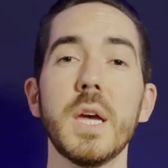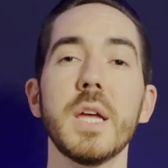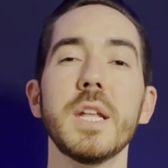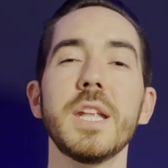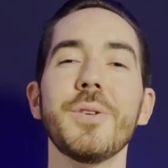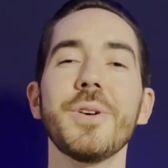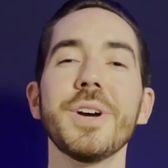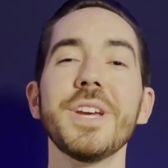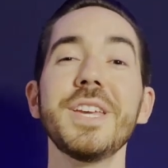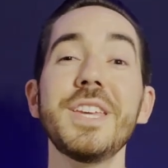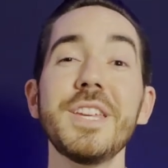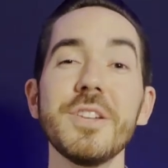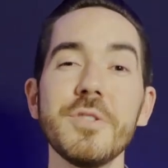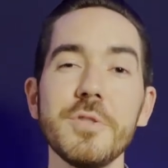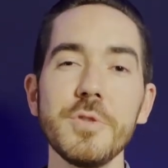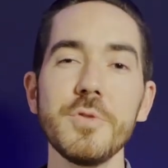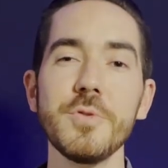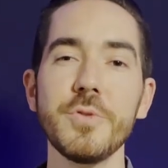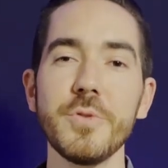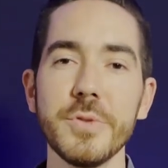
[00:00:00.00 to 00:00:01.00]
Now I hear
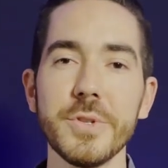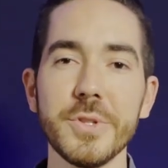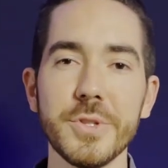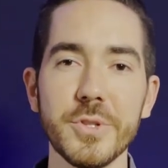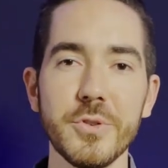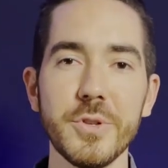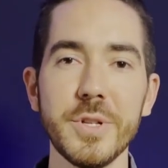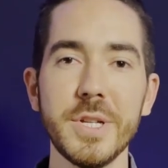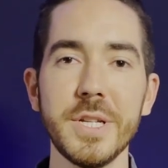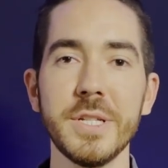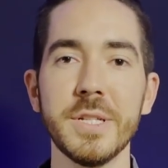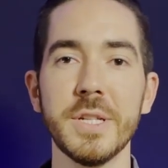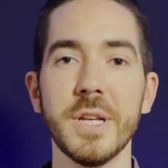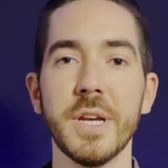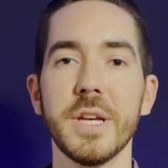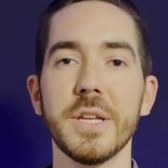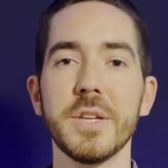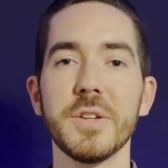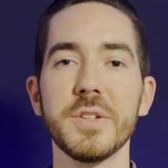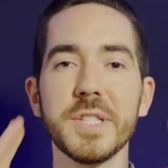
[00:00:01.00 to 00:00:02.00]
you through the screen.
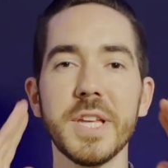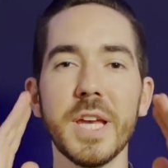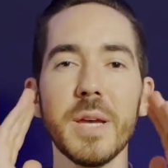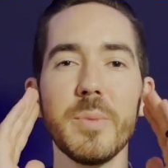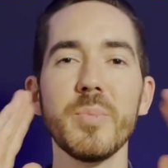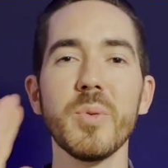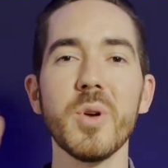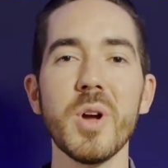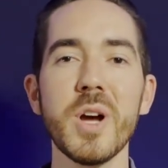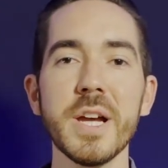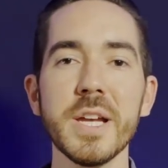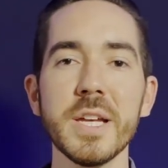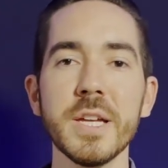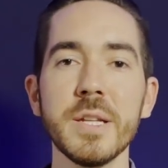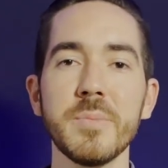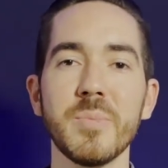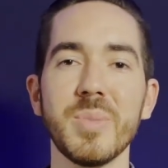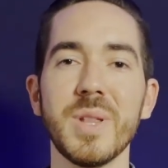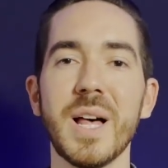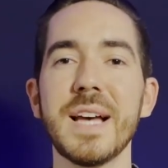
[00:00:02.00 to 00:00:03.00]
You're saying,
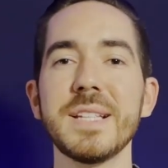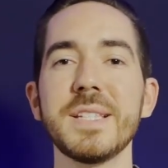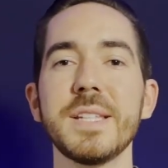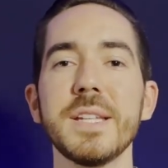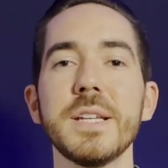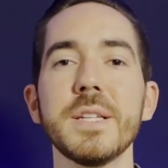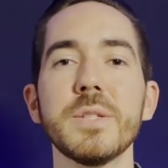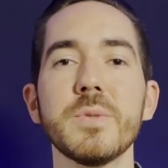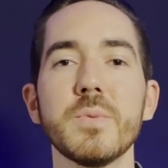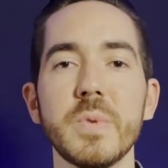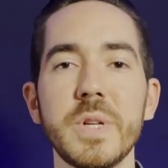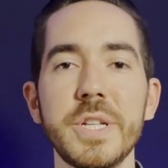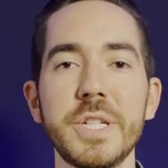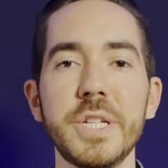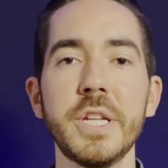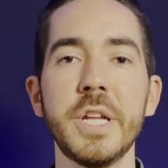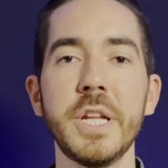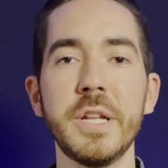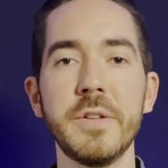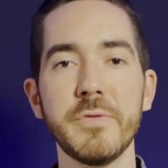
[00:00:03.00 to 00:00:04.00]
Brian, plastic is
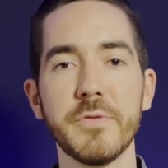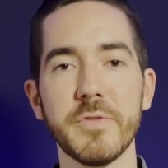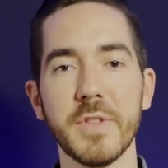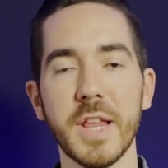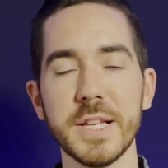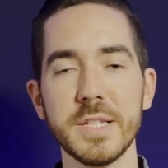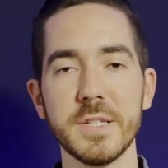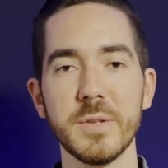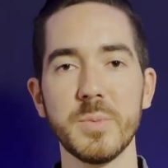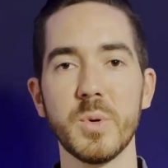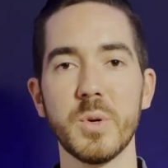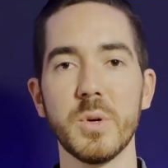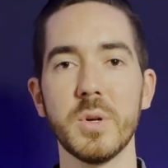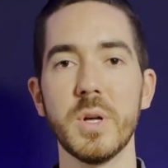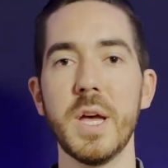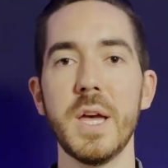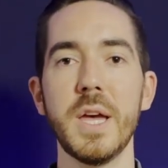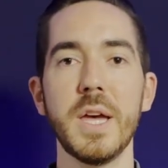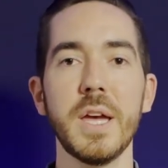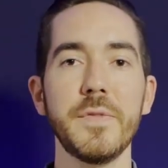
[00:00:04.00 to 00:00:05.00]
rigid and inflexible.
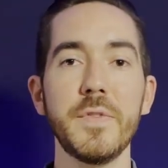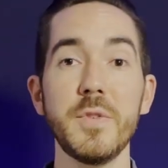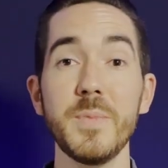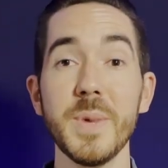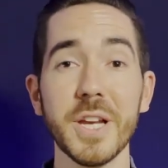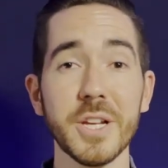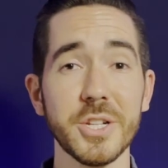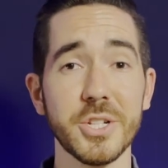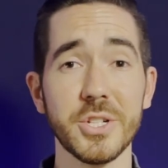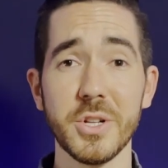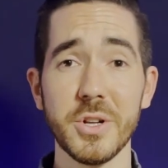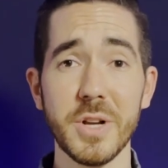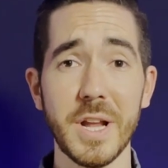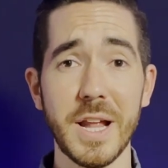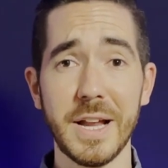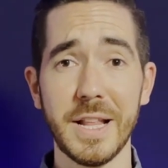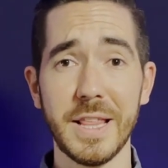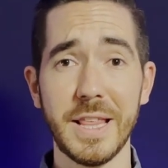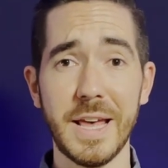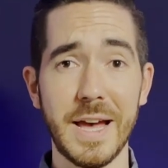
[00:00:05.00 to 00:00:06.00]
If you make a shirt
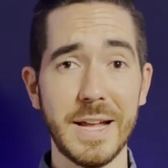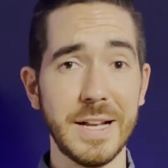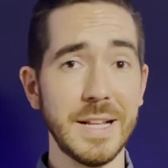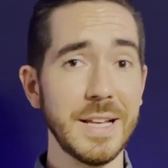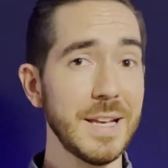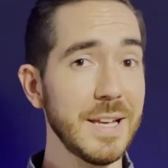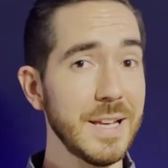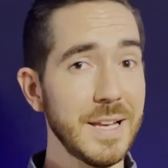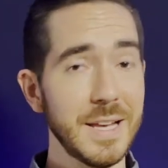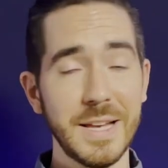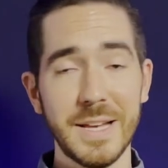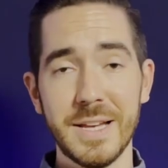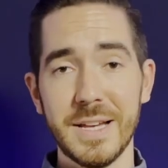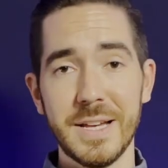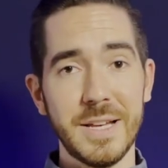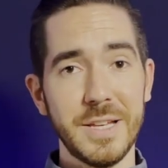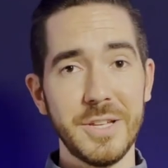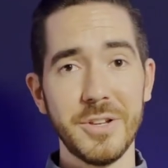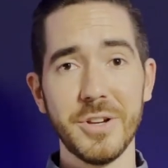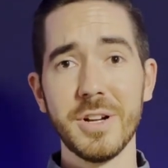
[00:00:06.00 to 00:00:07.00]
out of that,
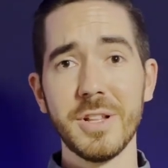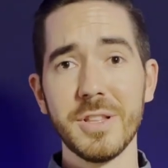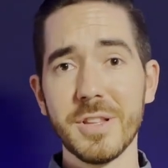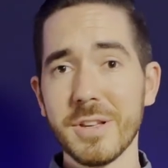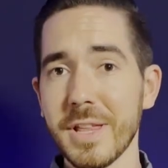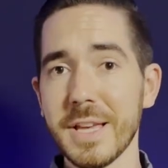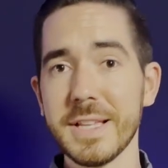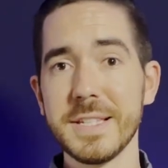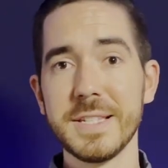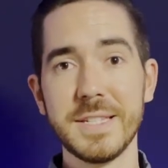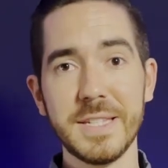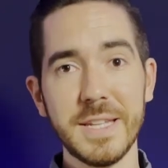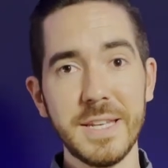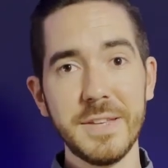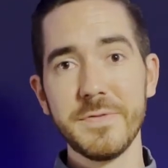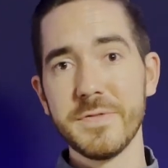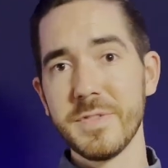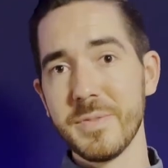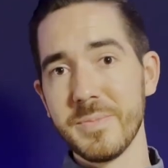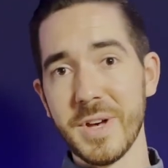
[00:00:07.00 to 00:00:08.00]
you're gonna look like
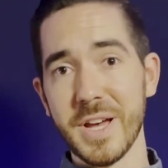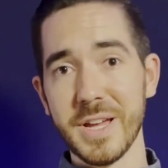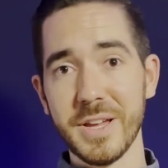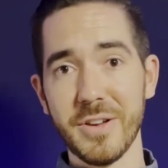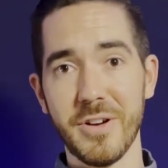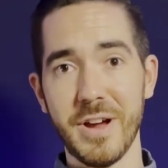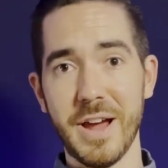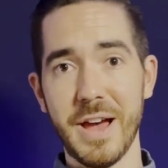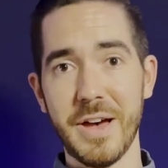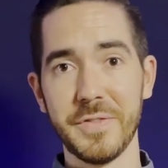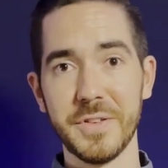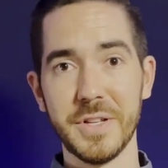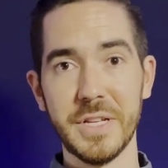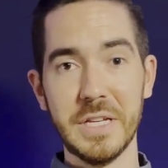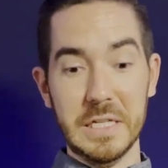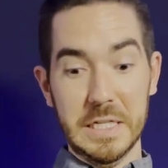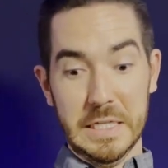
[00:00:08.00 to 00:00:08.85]
Steve from Minecraft.